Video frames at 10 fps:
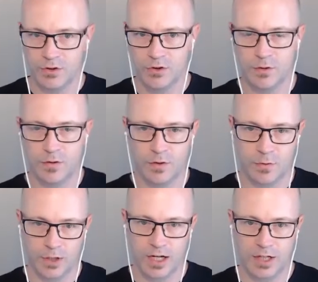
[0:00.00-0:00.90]
as a service
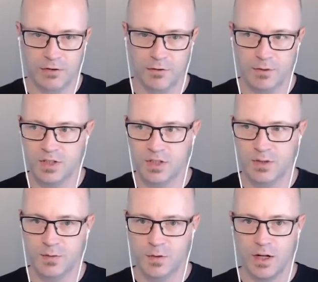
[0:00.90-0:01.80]
regarding
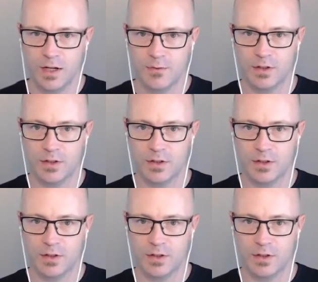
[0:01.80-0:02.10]
365,